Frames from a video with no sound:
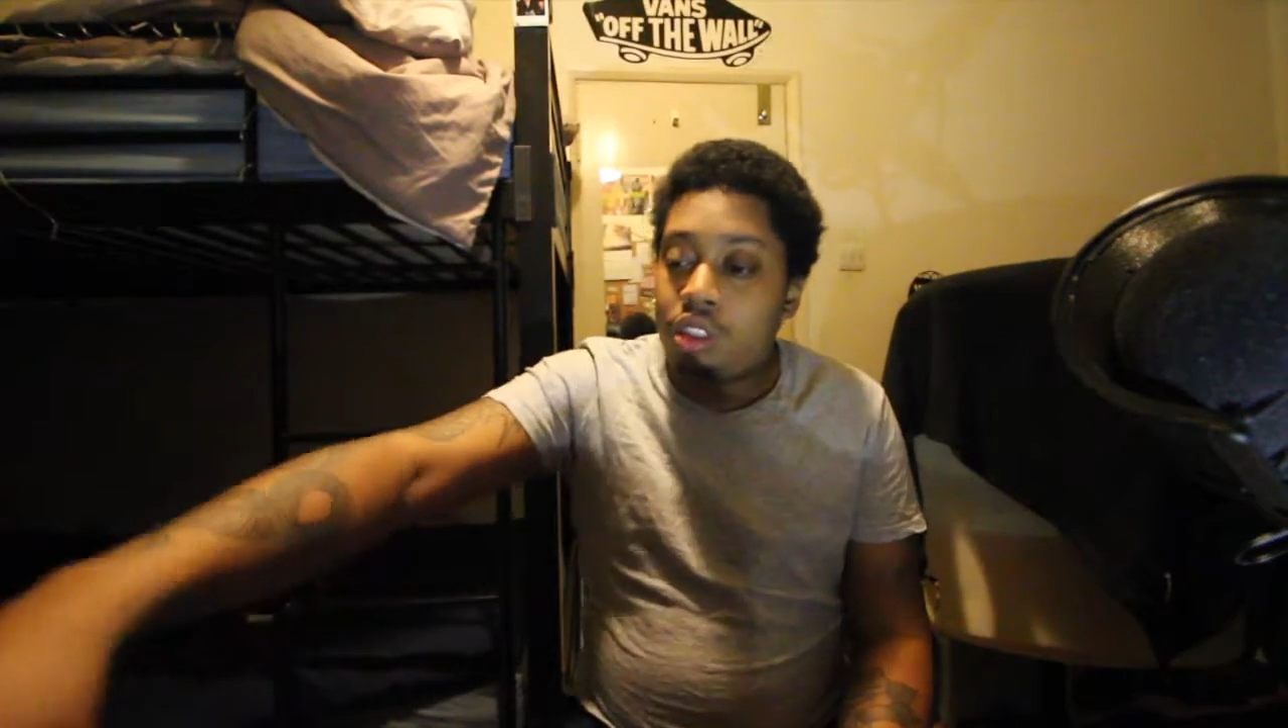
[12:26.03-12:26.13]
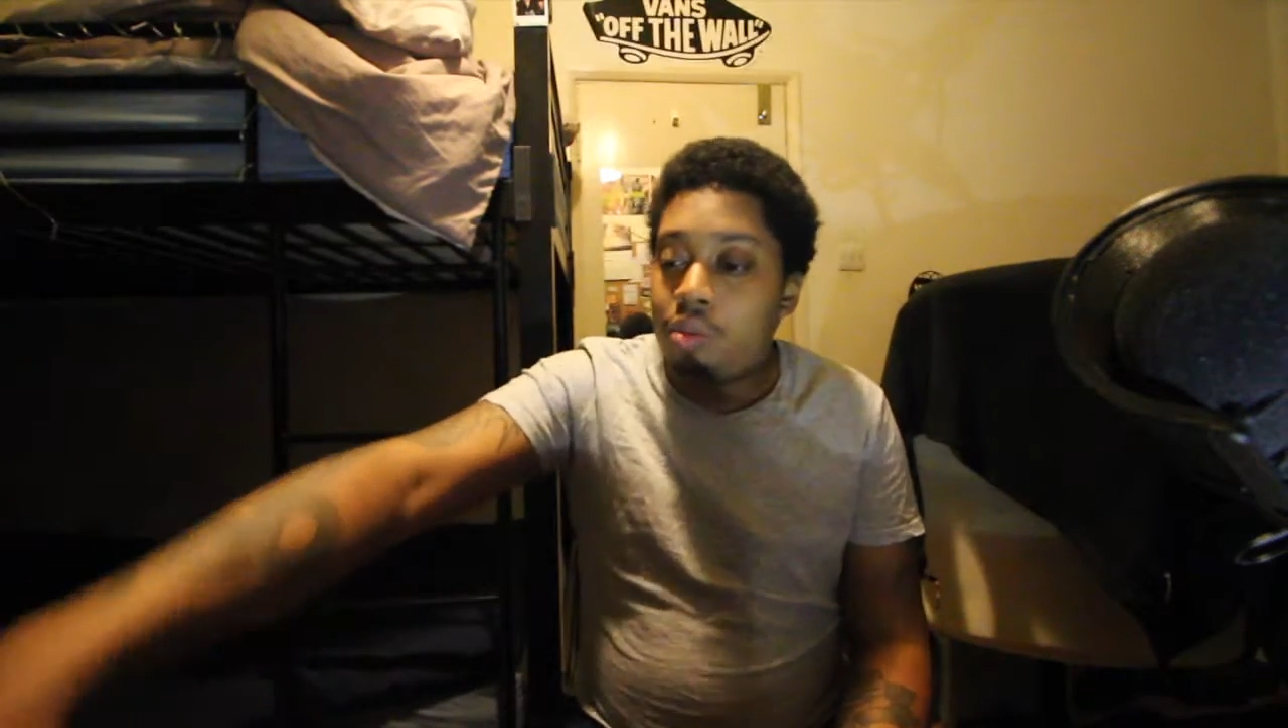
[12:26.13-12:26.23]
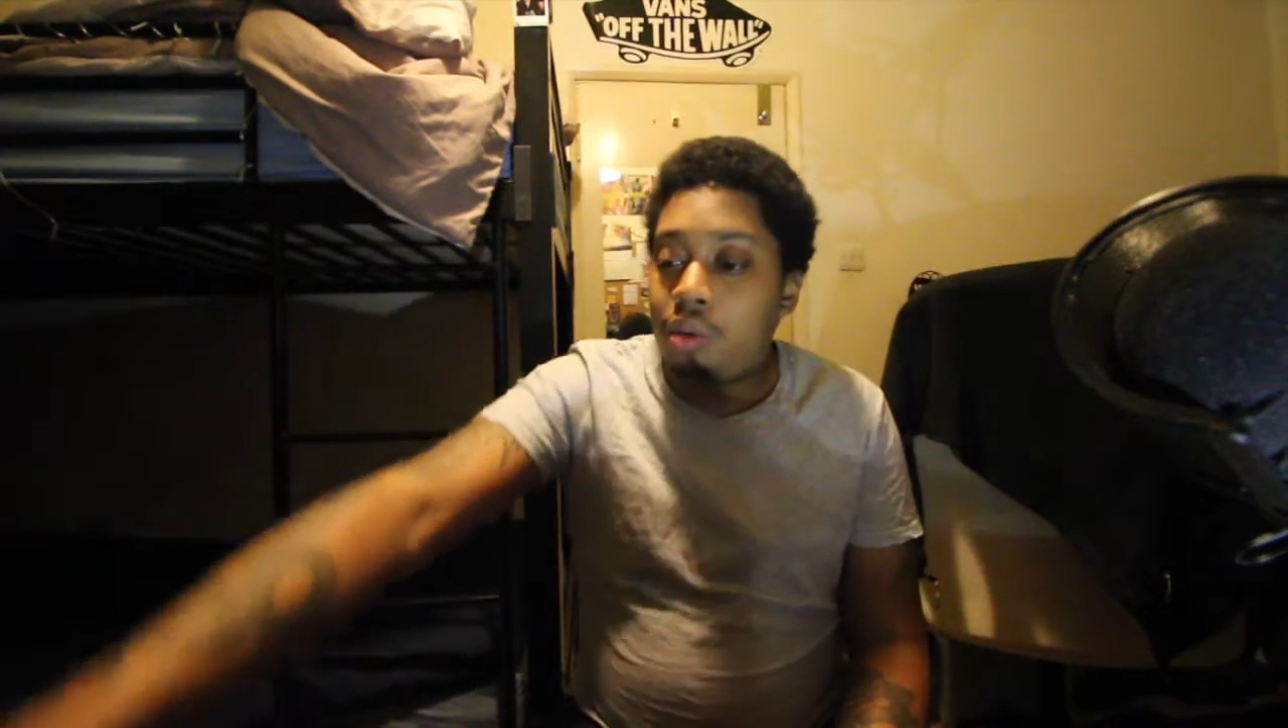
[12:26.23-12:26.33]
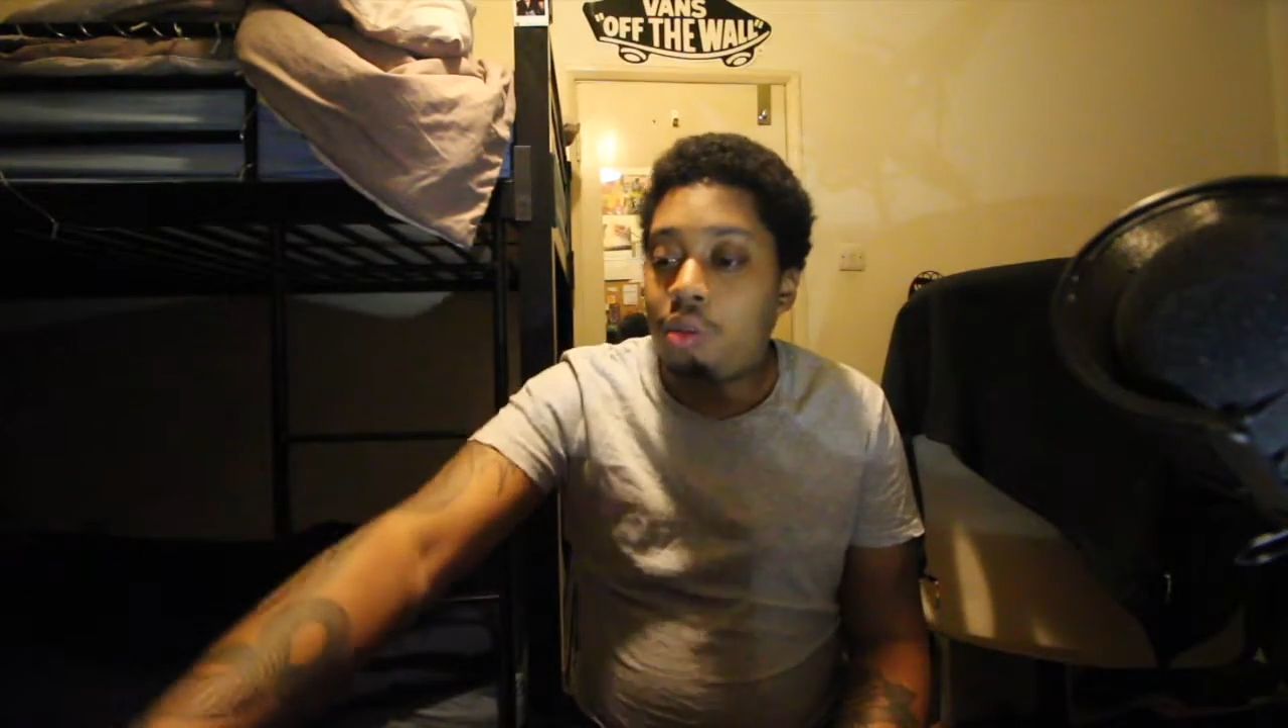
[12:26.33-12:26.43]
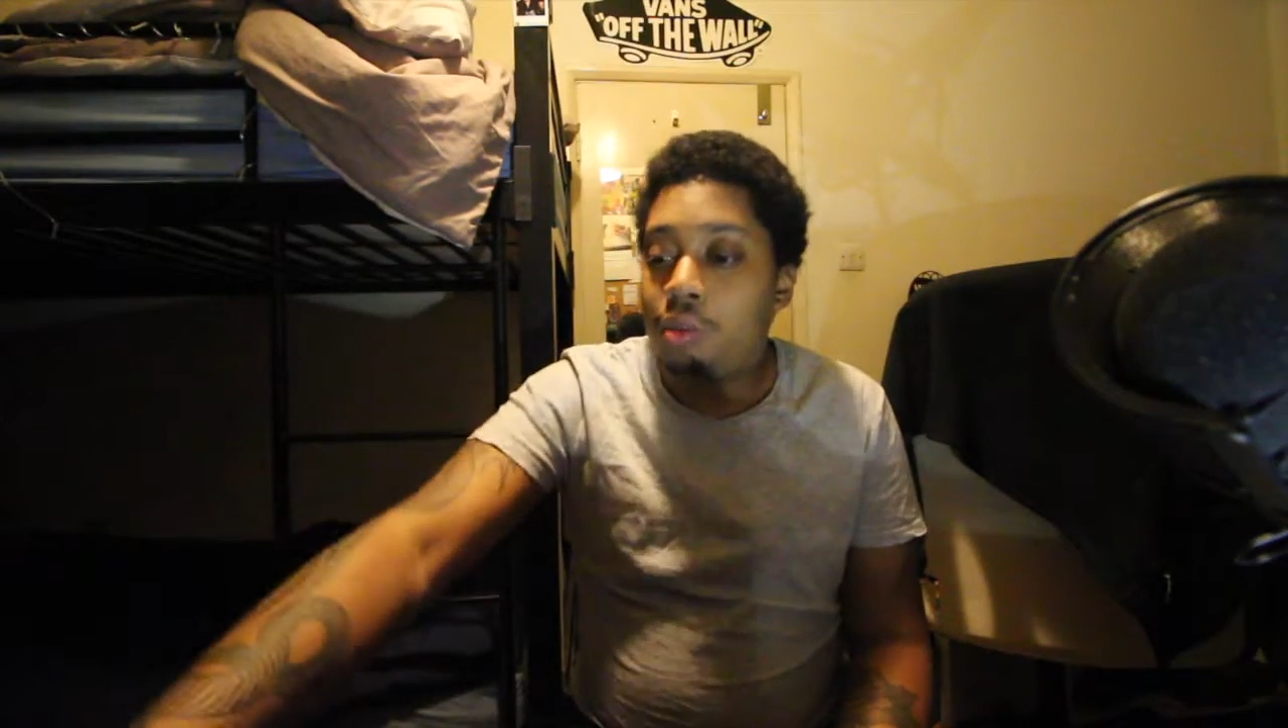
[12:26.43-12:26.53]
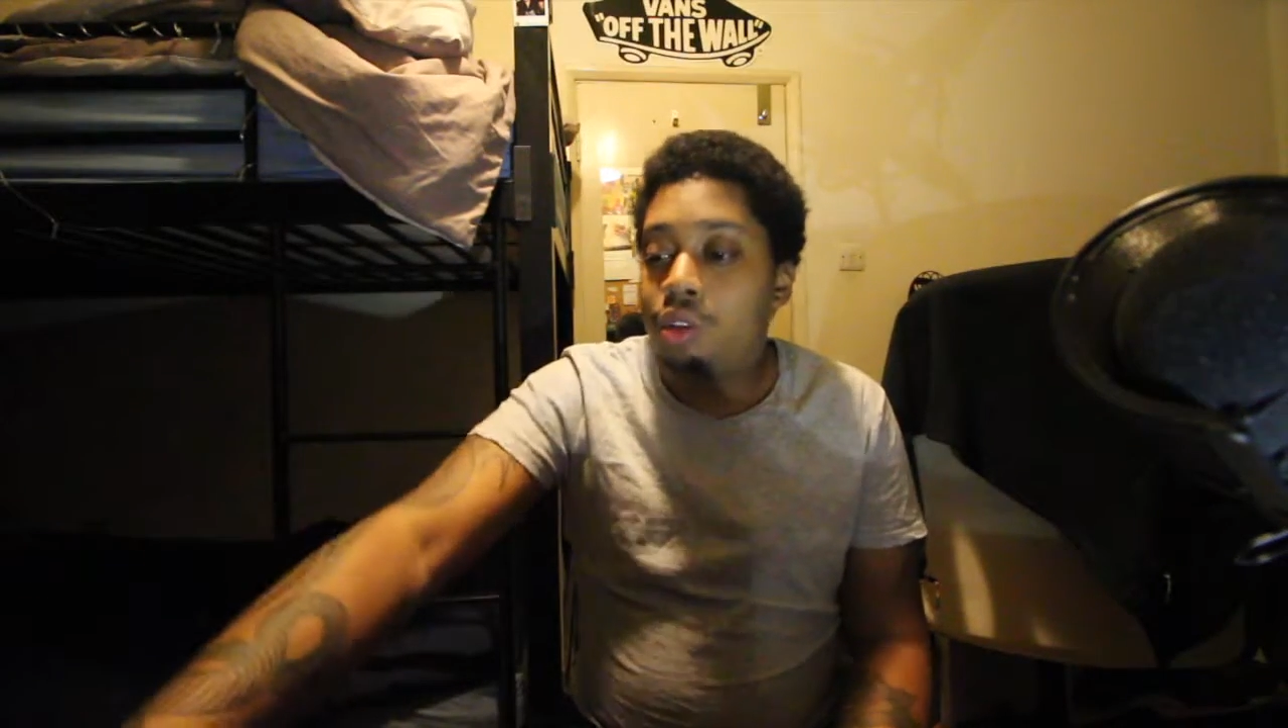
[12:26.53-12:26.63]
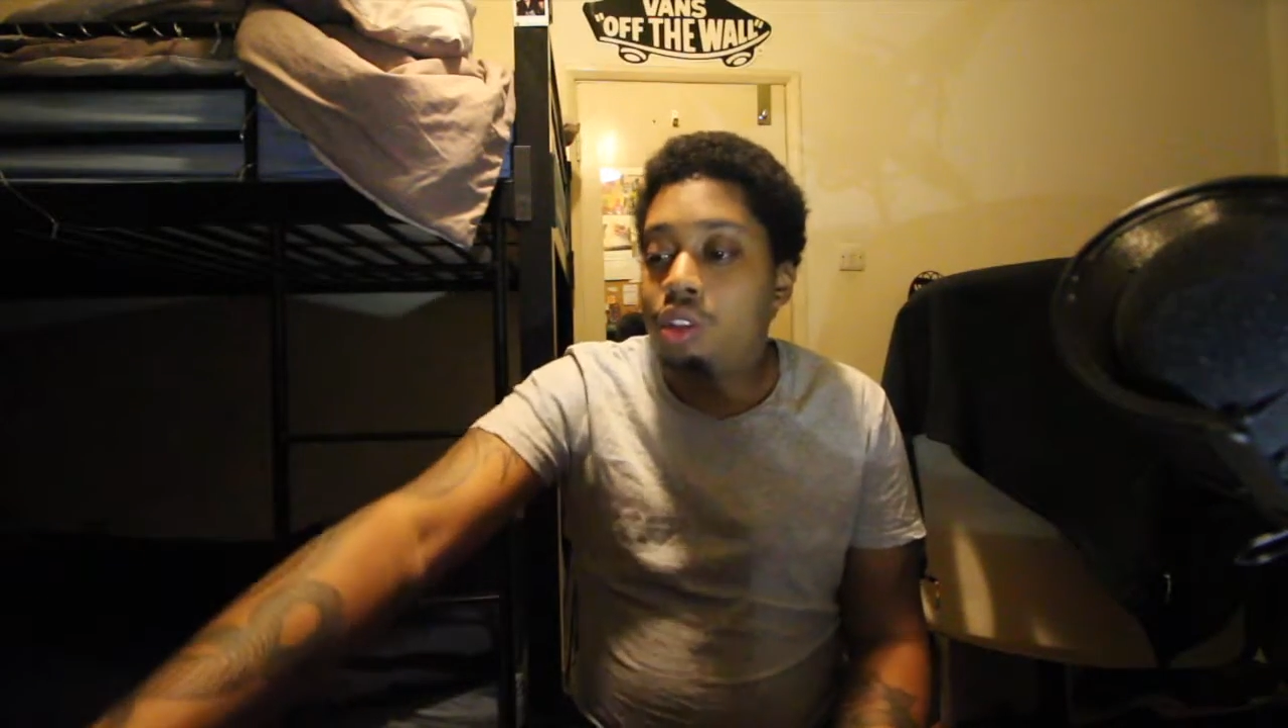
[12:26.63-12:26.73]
to the motherboard,